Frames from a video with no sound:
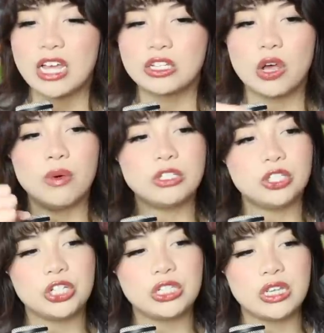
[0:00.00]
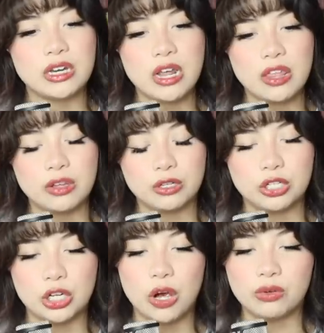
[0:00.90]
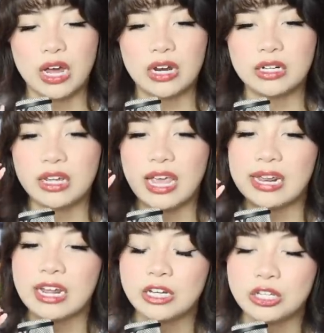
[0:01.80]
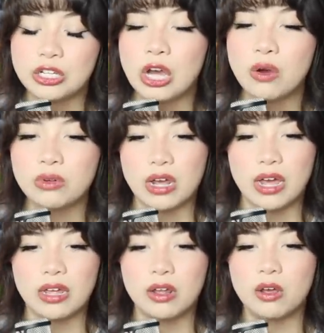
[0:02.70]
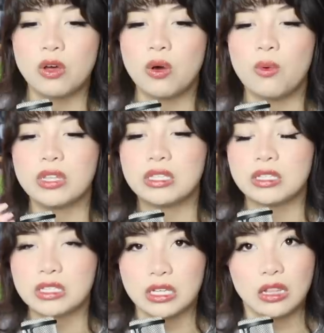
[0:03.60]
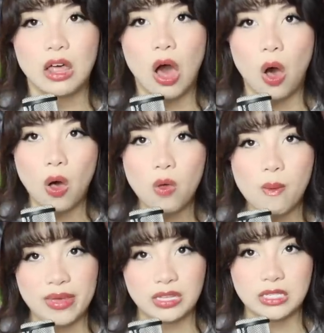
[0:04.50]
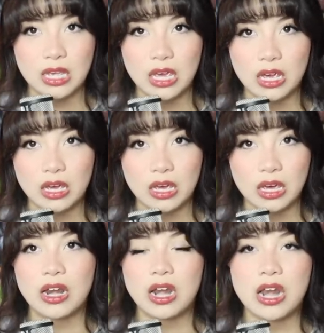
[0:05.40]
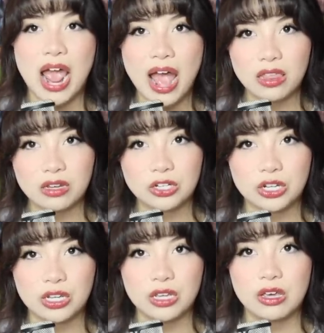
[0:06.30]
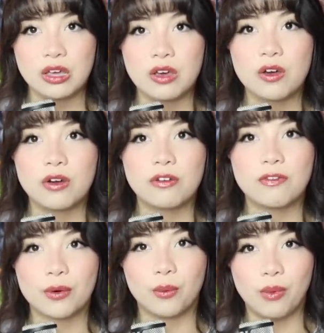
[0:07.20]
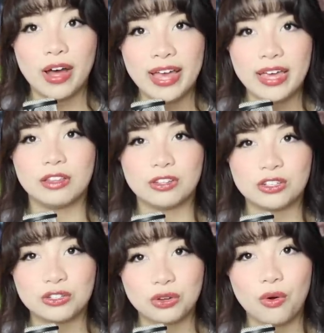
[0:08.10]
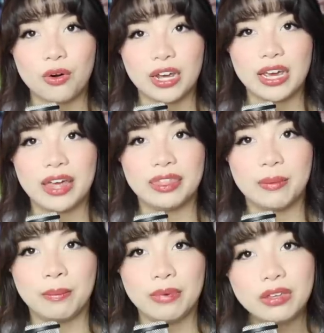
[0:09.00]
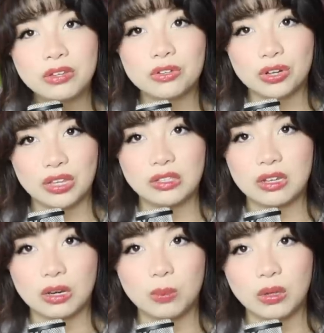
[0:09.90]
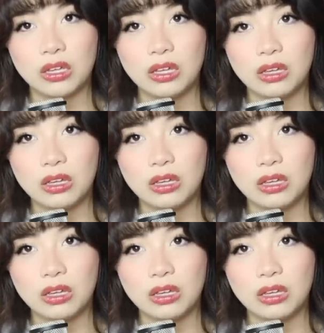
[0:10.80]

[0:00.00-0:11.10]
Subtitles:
so it's just another donut in a donut with still a hole missing. An analogy for what the story and the mystery is going to be.